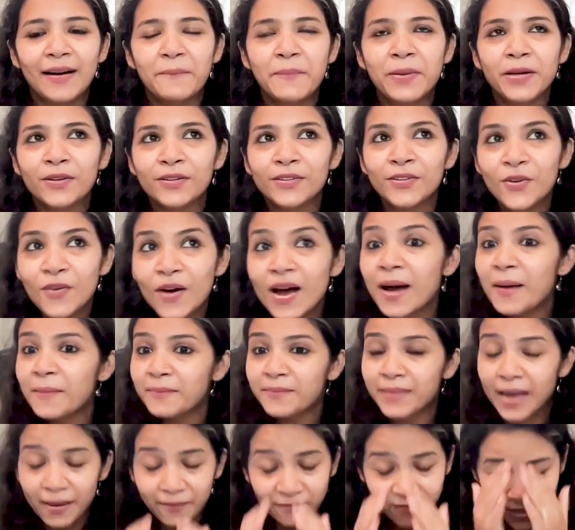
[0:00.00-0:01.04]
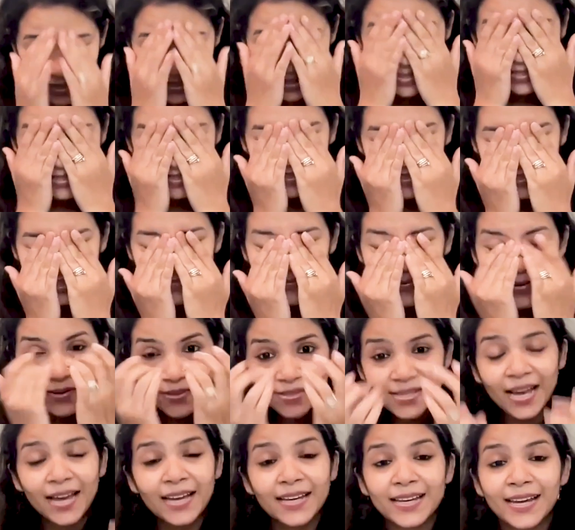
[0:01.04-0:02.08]
because no, I'm very serious,
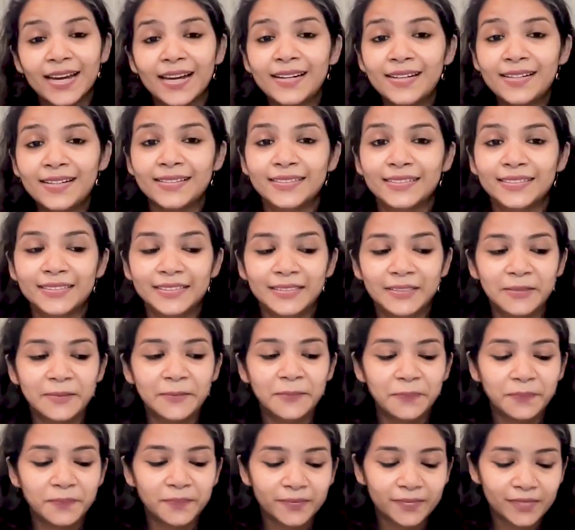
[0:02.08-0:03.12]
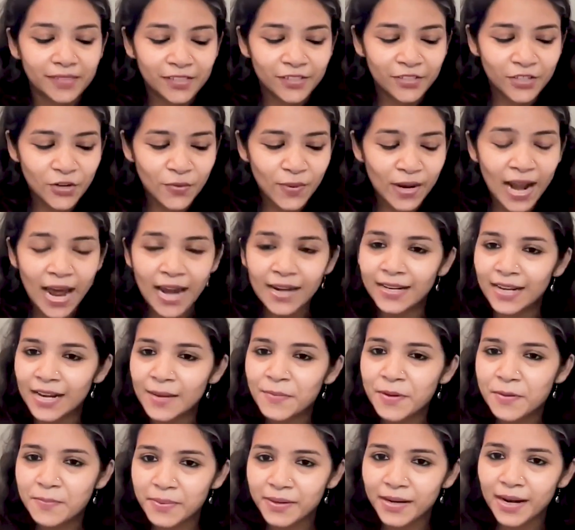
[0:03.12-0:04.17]
because I get when I tell
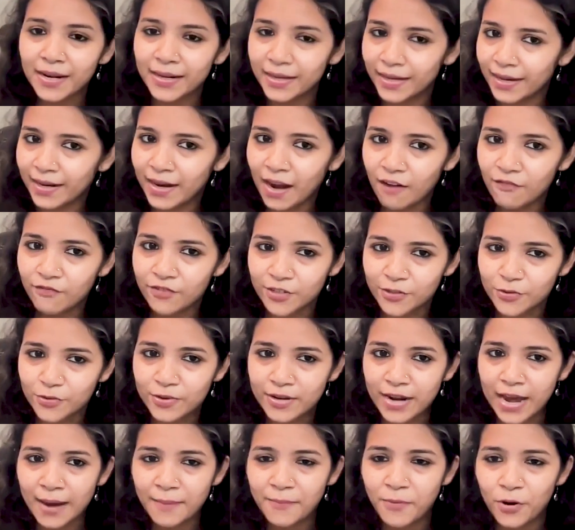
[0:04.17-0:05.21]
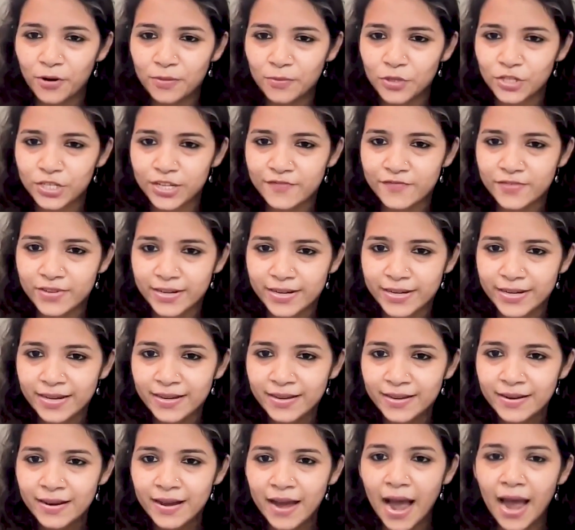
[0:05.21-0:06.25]
people I take an afternoon nap almost every day,
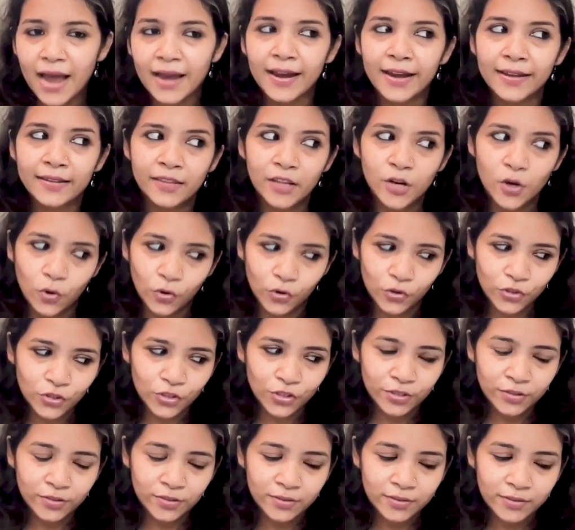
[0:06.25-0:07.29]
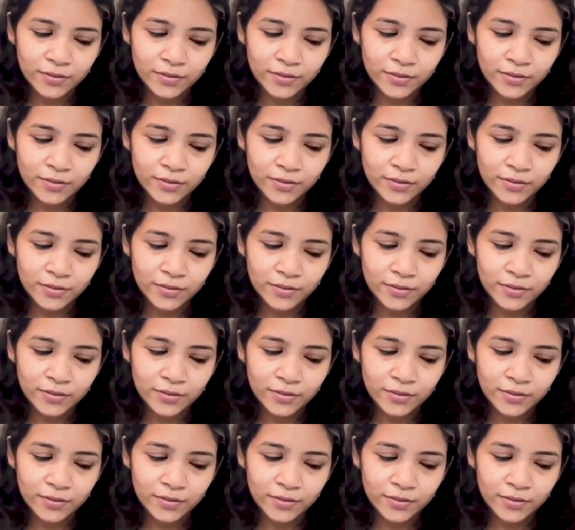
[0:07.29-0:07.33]
I get the looks